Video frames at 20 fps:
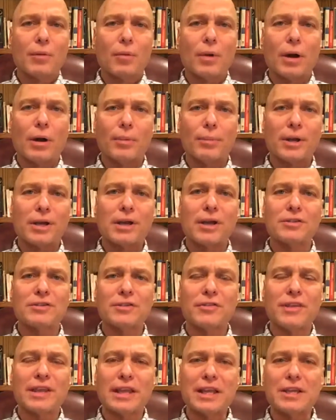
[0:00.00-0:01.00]
Well, because
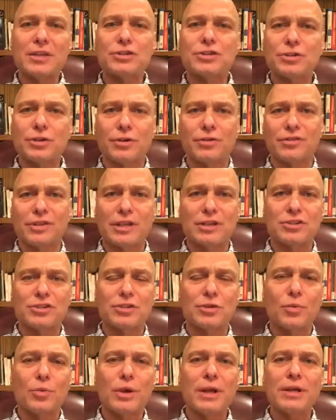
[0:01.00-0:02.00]
of the insurance
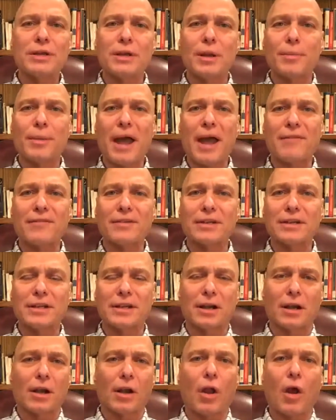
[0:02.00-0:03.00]
issue, we ended up having to
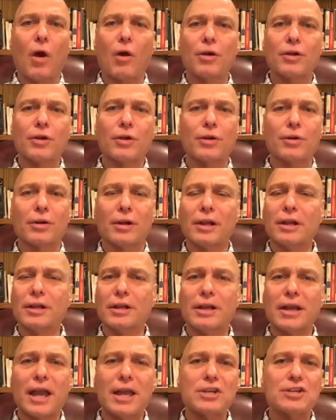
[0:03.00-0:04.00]
get a lawyer,
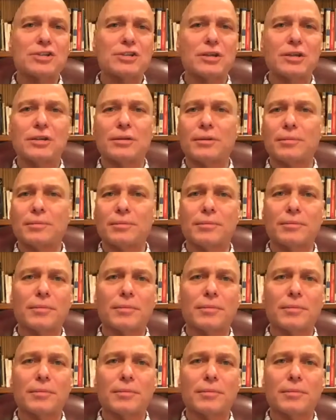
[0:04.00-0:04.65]
litigation